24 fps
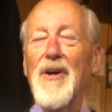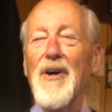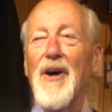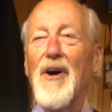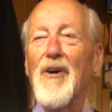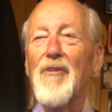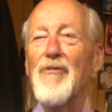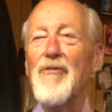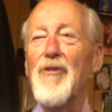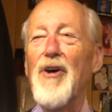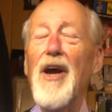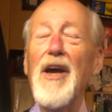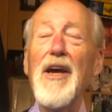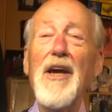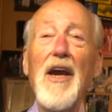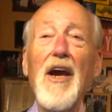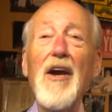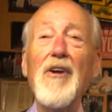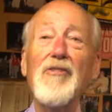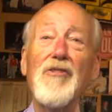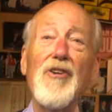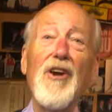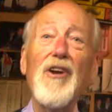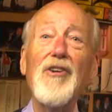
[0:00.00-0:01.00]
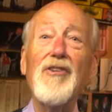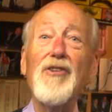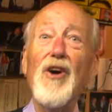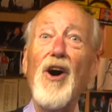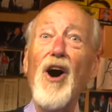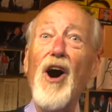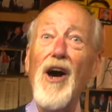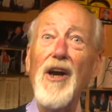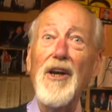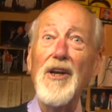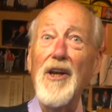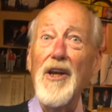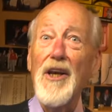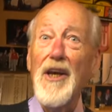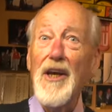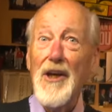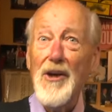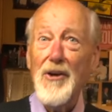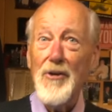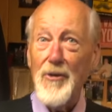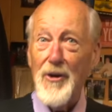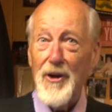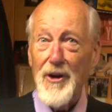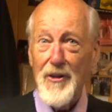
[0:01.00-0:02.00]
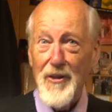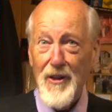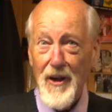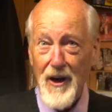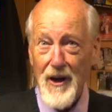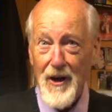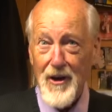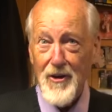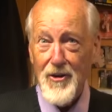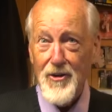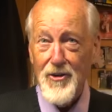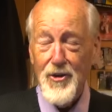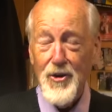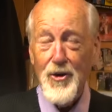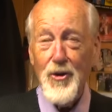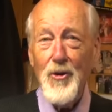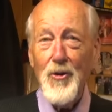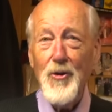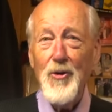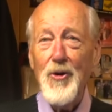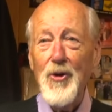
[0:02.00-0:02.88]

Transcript: a fake S S high leader in there, yeah, too.